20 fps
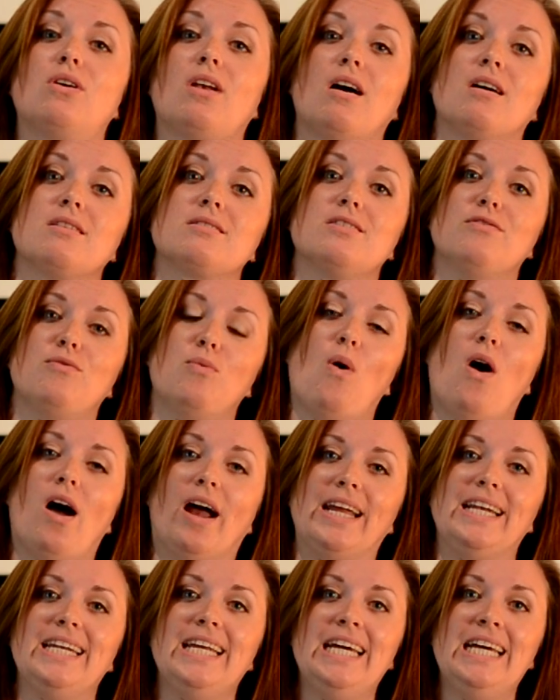glass of
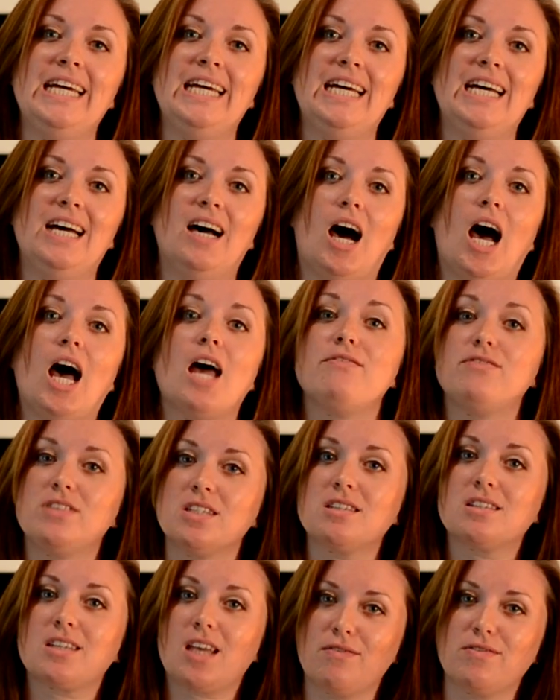wine, I've
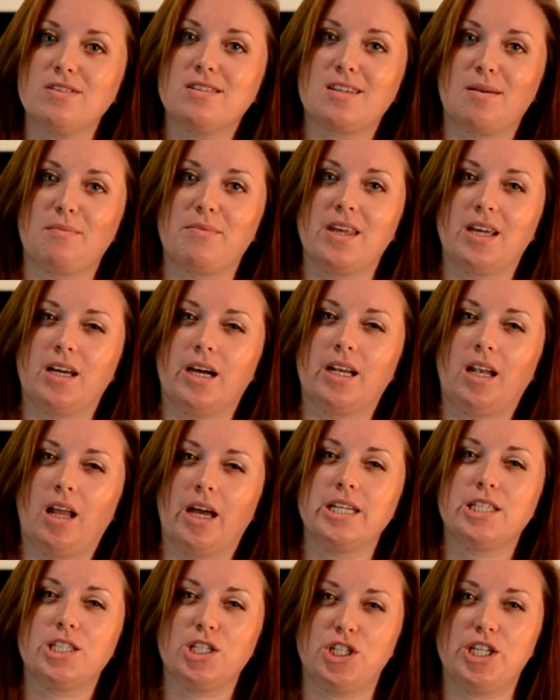discovered something I'd
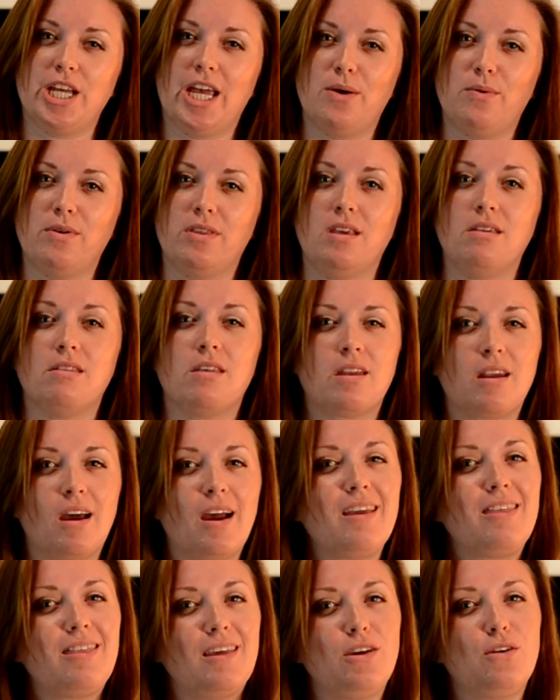like to share with you that
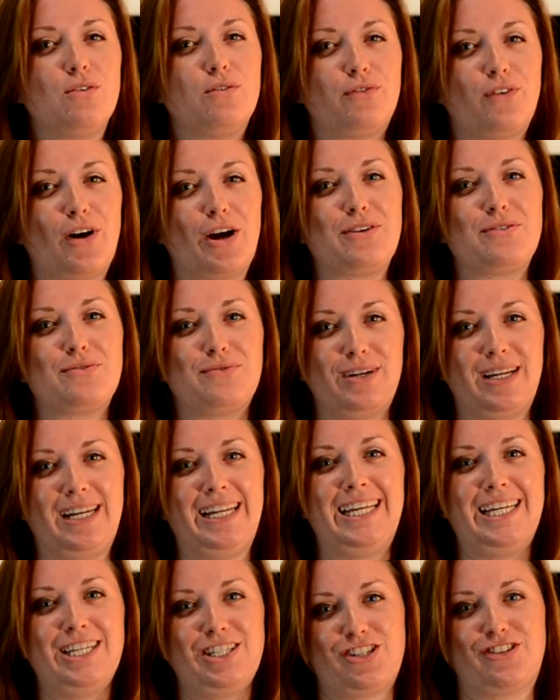I think you'll find
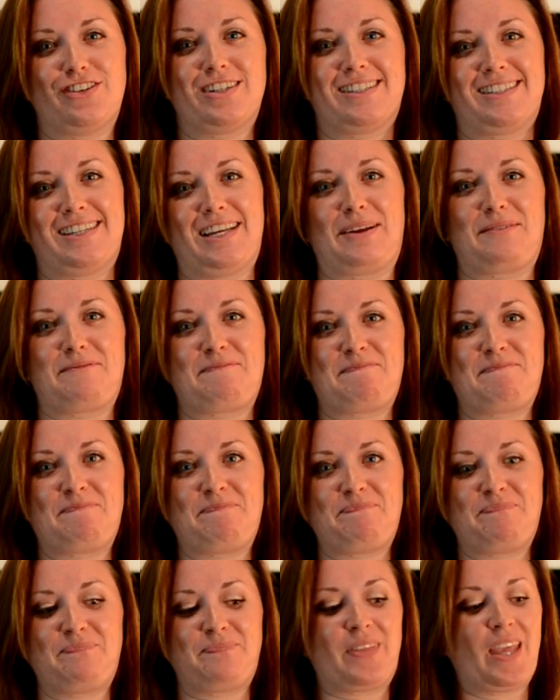really interesting.
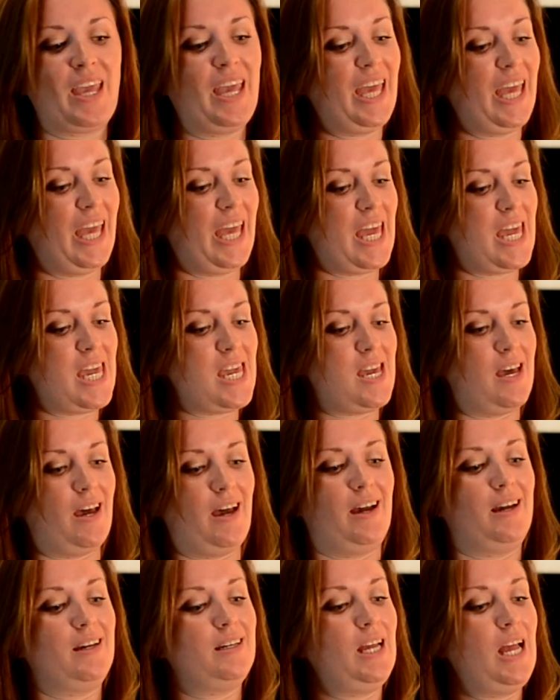
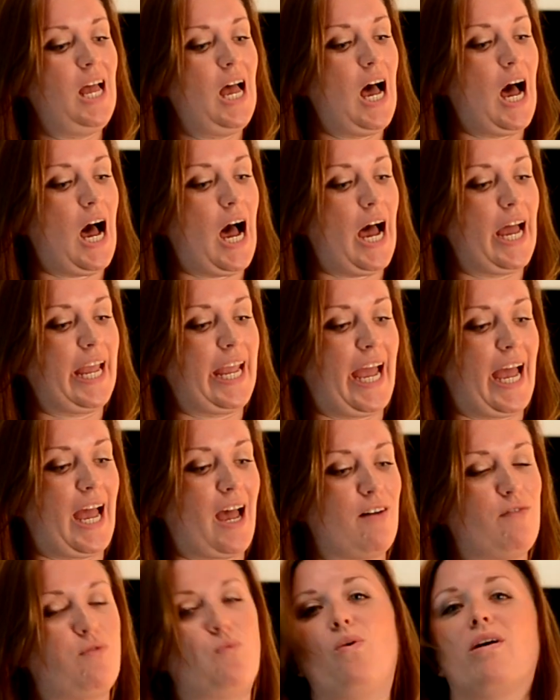Here I
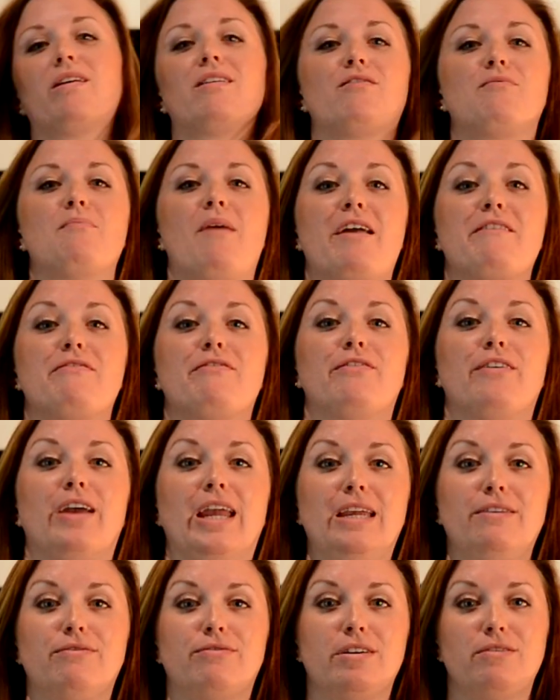have one of my
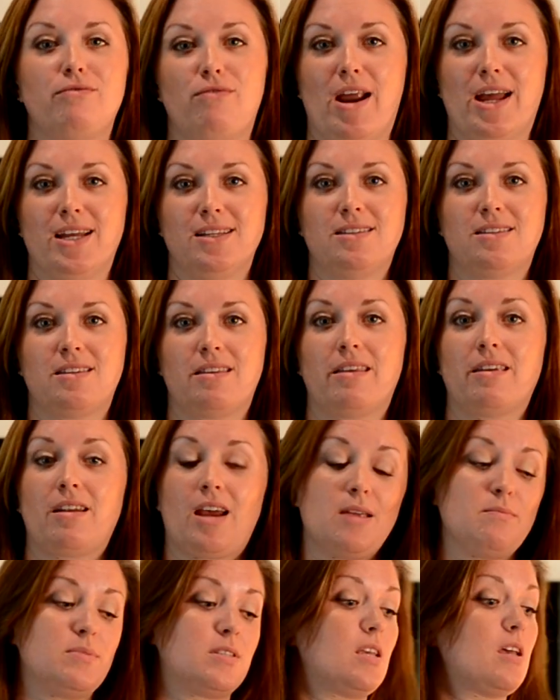favourite reds that
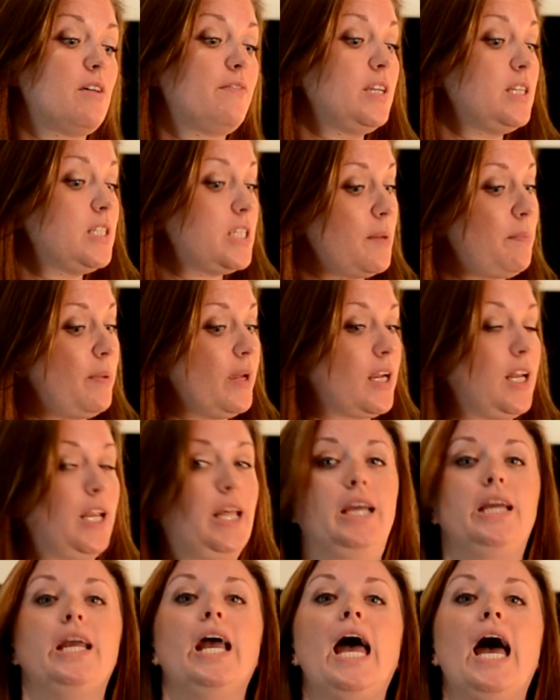I'm serving
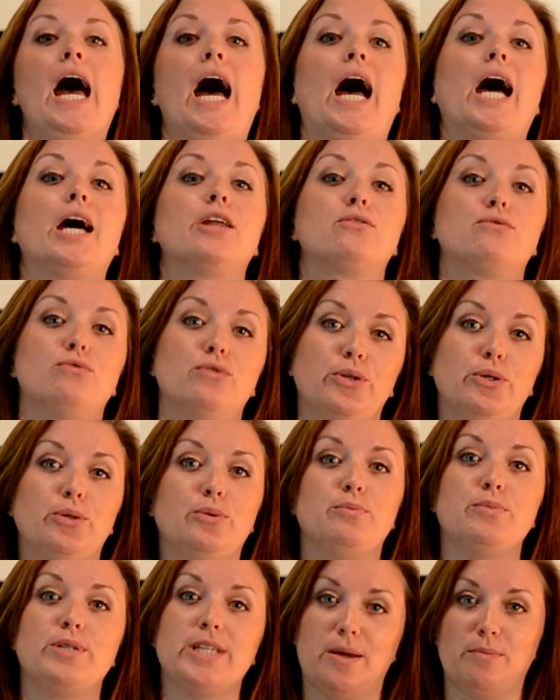typically at
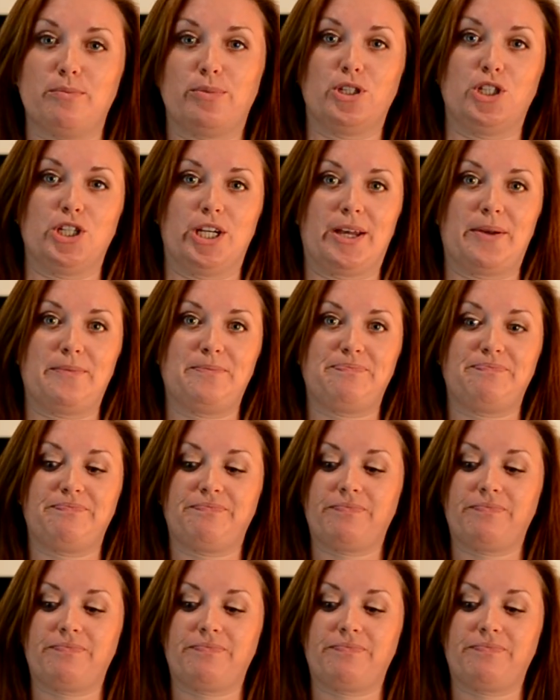room temperature.